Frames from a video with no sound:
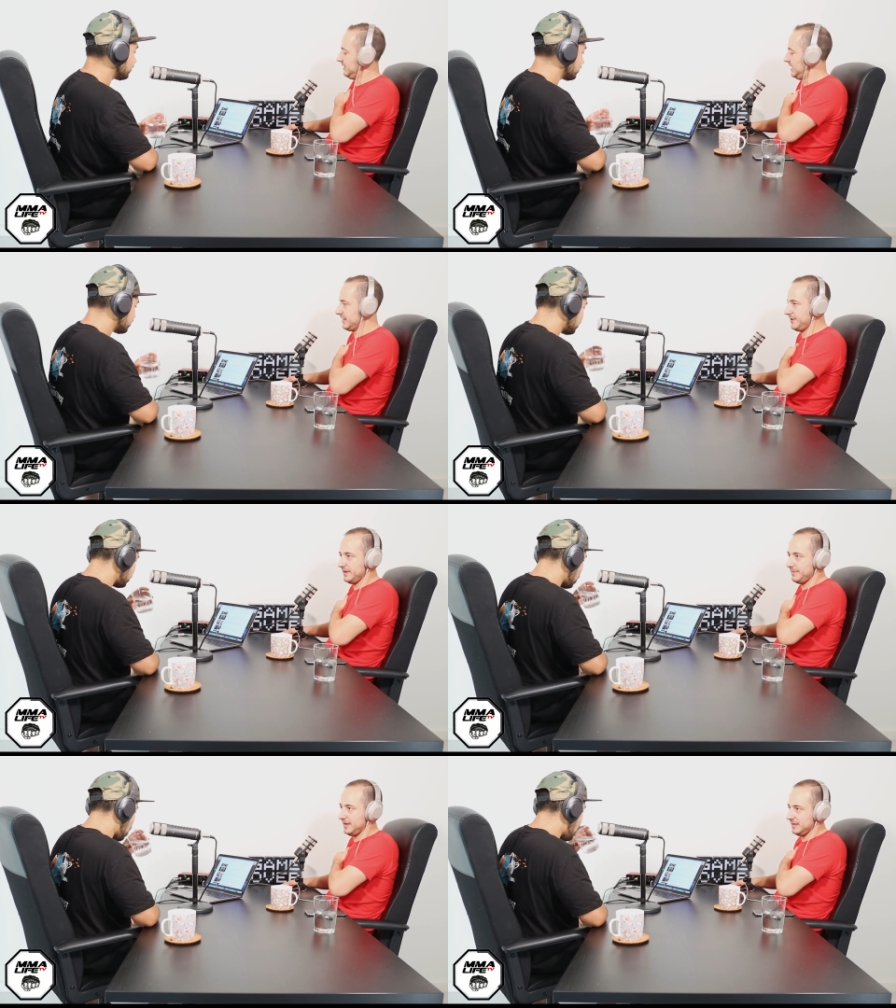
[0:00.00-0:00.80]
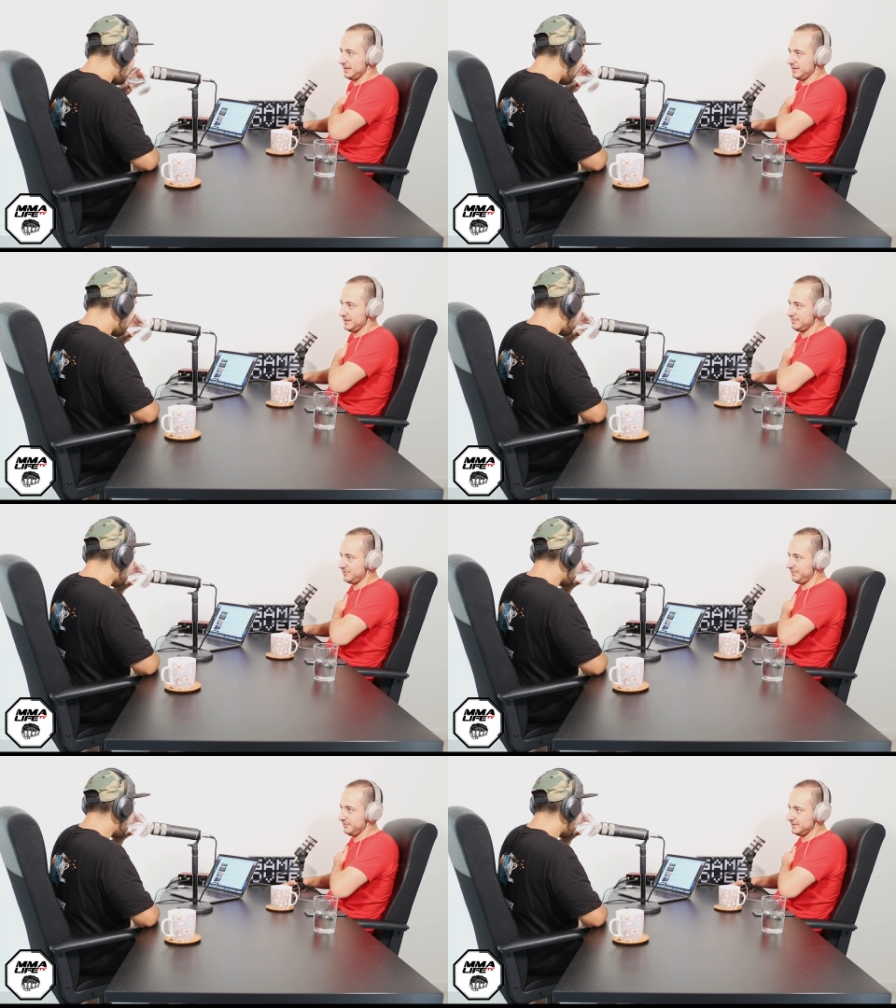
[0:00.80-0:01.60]
little argument about the
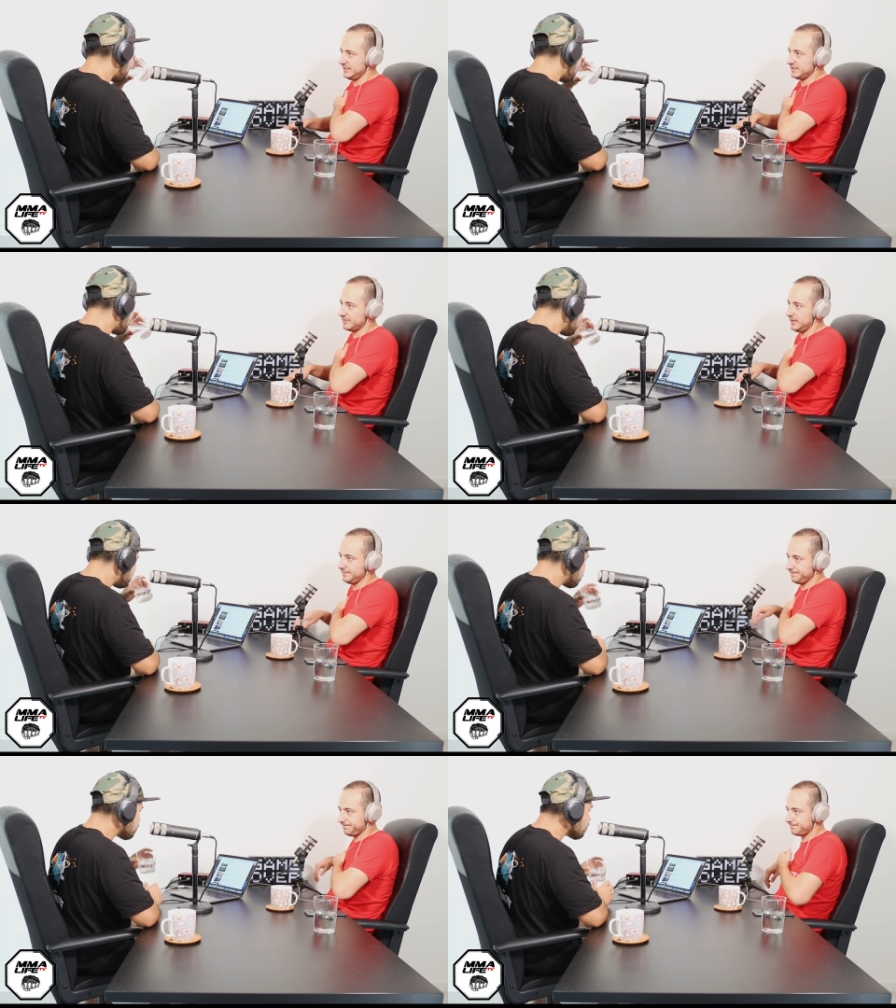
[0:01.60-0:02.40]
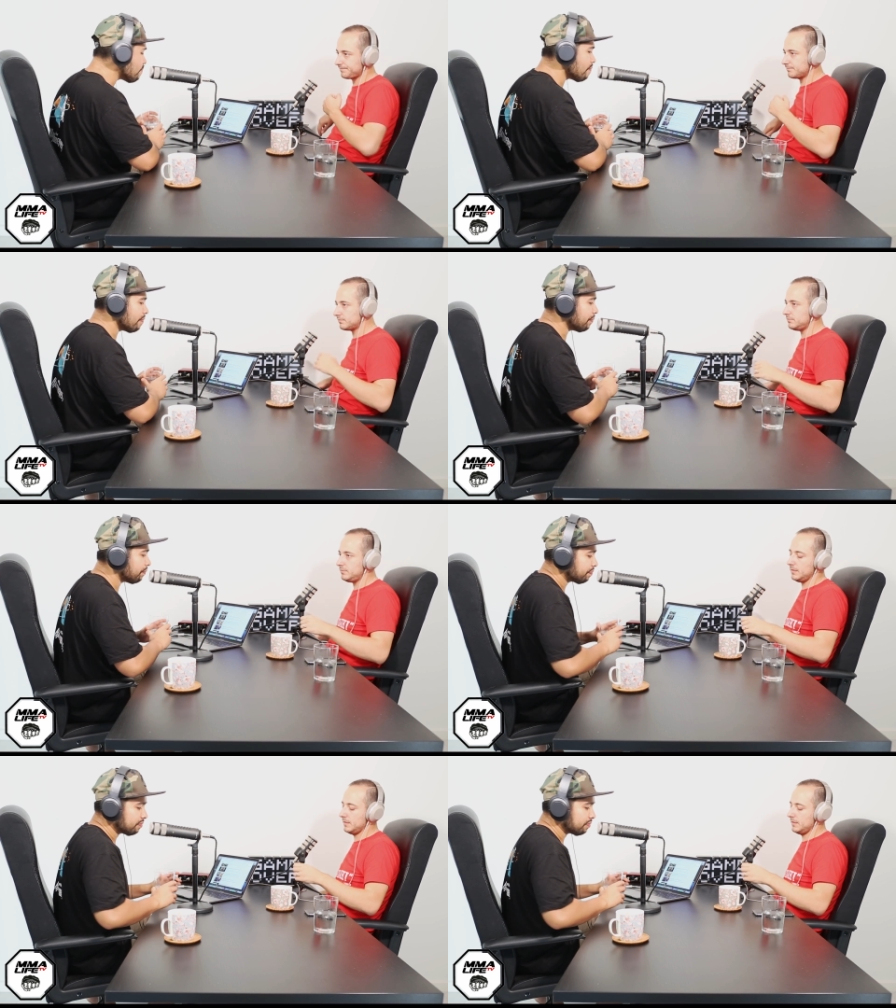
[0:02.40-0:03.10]
two four six, right? Mm.